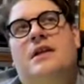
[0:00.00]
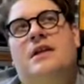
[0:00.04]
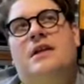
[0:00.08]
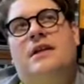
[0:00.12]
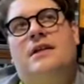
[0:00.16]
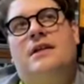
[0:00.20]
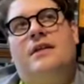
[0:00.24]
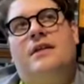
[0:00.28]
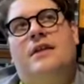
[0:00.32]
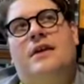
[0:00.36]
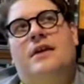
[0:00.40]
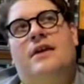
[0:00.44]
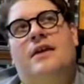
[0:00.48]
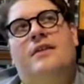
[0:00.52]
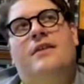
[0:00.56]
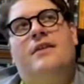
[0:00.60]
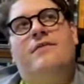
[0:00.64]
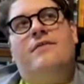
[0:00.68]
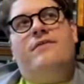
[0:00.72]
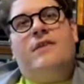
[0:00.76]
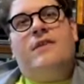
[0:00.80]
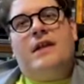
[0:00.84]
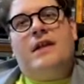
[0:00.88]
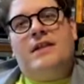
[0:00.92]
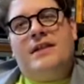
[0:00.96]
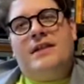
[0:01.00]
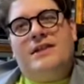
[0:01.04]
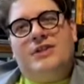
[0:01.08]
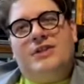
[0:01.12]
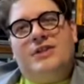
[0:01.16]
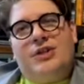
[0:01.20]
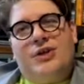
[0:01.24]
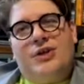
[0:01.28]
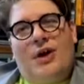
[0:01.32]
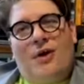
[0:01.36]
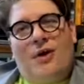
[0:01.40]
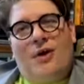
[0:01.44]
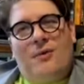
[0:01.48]
The the villains
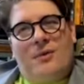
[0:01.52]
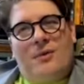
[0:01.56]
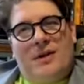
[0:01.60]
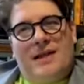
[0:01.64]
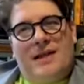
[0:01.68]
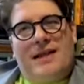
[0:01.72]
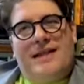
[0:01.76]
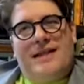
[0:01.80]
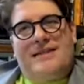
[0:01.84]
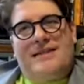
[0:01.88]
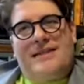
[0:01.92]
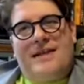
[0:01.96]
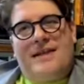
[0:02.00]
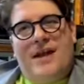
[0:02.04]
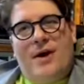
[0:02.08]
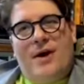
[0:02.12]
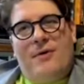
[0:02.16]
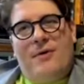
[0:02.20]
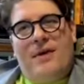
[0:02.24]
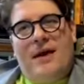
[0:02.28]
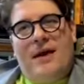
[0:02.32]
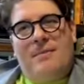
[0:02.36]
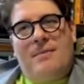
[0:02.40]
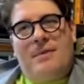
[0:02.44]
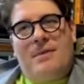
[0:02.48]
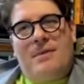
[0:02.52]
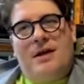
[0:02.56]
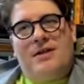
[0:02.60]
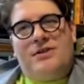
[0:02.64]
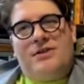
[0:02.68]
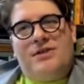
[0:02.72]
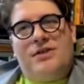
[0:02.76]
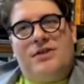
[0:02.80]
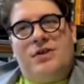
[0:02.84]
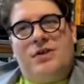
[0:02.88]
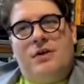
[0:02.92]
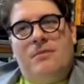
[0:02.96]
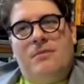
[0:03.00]
you don't really get to know that
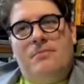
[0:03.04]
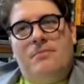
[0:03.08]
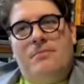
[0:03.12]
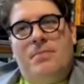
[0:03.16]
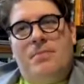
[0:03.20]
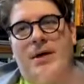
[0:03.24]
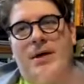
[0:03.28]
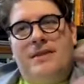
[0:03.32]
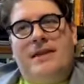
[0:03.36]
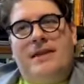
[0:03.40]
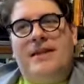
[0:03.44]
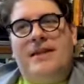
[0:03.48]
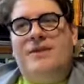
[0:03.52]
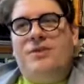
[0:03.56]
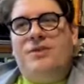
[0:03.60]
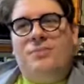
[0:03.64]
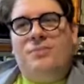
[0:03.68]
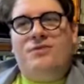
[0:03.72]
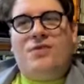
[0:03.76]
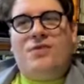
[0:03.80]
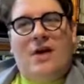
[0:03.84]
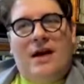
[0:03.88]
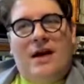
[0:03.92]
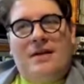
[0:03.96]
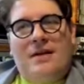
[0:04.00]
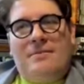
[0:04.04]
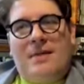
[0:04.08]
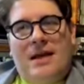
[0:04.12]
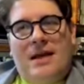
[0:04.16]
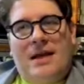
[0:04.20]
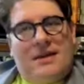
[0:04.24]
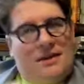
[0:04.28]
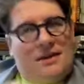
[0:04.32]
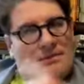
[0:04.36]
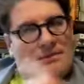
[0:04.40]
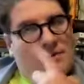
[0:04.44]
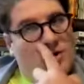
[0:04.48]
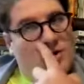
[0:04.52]
much, but they do try to
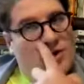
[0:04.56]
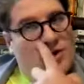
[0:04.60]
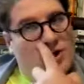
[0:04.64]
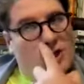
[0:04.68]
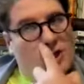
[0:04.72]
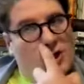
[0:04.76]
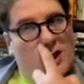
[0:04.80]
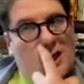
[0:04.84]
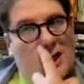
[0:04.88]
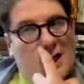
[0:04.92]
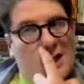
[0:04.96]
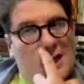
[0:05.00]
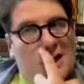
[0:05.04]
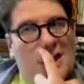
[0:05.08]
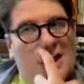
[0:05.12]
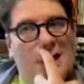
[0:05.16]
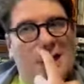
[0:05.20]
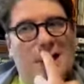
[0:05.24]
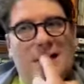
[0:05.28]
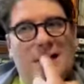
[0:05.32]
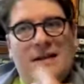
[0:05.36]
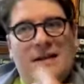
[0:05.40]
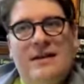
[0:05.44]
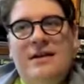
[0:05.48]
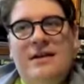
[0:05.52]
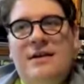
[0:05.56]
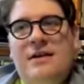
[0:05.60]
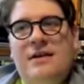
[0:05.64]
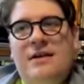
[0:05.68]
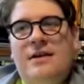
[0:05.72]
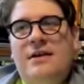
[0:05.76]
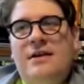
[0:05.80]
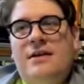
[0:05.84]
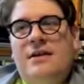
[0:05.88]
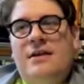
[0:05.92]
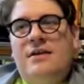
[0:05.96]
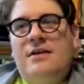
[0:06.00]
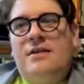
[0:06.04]
make the machine
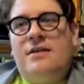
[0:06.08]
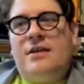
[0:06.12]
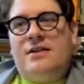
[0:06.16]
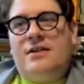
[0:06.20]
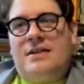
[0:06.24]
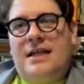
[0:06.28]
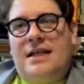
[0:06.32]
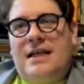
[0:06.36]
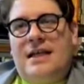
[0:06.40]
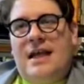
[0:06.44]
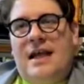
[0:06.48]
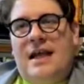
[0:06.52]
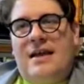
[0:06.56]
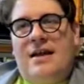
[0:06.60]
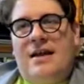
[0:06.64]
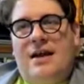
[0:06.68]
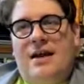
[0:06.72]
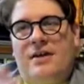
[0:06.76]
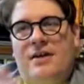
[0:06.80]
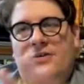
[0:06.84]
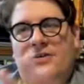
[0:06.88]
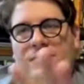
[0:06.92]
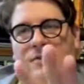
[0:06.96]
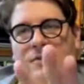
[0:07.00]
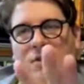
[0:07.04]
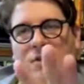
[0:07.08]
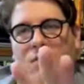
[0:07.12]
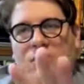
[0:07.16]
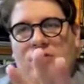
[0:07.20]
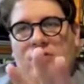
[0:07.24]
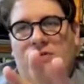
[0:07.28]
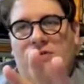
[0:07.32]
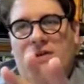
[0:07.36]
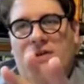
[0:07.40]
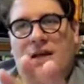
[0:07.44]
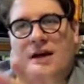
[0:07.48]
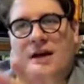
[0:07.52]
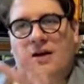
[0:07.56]
the T800, the
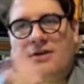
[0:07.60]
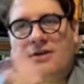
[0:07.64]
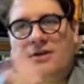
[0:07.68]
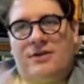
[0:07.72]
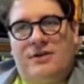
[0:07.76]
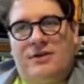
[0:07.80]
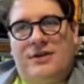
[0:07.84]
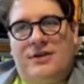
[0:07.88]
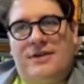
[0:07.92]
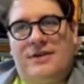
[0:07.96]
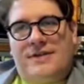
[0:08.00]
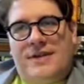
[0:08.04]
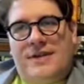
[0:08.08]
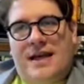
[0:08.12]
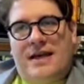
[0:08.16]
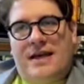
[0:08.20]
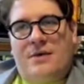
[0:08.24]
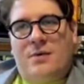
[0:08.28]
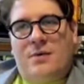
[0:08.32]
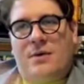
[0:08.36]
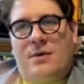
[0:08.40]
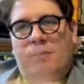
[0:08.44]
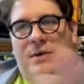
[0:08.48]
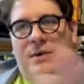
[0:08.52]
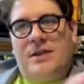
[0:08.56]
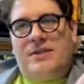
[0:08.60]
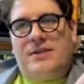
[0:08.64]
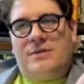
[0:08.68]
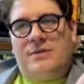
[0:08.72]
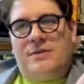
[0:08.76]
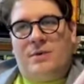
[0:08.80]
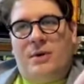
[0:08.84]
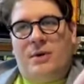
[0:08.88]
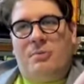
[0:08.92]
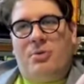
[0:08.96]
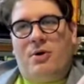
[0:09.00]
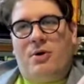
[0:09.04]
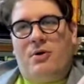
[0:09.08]
Arnold character in the second one, when he's
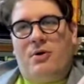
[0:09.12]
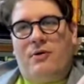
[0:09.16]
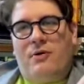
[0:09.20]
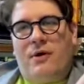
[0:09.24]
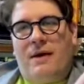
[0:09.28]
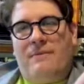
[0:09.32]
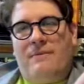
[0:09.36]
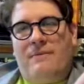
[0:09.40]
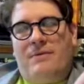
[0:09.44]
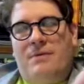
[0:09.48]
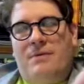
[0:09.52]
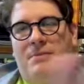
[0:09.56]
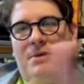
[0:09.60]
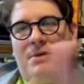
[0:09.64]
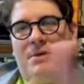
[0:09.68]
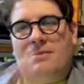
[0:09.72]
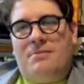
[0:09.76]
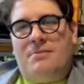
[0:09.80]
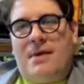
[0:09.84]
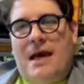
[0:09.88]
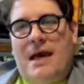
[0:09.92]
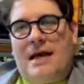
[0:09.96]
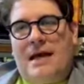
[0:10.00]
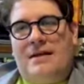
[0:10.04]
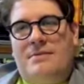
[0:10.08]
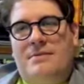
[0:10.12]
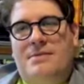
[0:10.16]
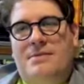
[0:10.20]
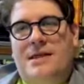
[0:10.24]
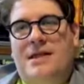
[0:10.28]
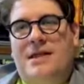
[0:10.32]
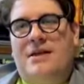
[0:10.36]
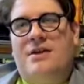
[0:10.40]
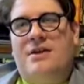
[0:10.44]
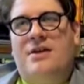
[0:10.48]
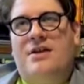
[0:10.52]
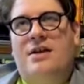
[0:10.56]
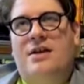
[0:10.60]
reprogrammed from being bad to
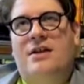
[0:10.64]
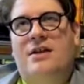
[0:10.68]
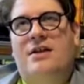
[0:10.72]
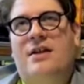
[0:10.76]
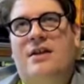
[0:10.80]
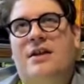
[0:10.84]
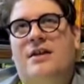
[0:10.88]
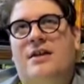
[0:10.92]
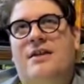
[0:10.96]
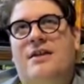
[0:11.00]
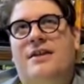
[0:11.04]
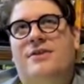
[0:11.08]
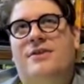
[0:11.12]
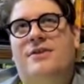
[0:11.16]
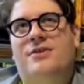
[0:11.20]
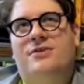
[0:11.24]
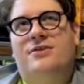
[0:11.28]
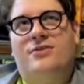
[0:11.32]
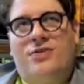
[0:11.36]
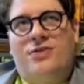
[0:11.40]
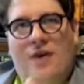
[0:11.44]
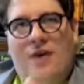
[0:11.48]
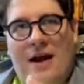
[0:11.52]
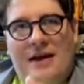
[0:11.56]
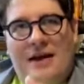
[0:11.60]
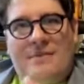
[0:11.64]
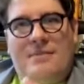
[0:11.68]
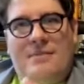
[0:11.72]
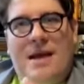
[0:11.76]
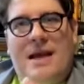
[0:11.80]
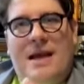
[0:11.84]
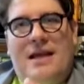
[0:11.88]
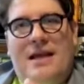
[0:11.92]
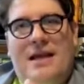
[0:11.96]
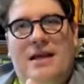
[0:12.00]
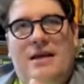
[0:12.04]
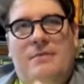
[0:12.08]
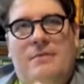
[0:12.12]
being good, they do try to
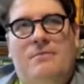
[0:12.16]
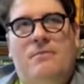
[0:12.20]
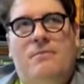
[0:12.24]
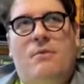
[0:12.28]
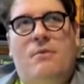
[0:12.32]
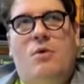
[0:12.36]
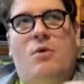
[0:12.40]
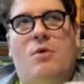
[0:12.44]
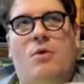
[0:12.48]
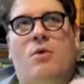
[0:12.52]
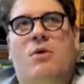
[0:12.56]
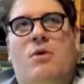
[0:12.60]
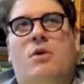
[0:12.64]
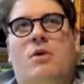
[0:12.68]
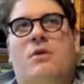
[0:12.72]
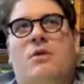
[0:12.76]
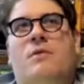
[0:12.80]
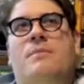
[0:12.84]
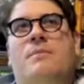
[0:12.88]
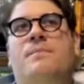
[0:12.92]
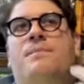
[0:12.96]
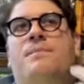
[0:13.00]
make him more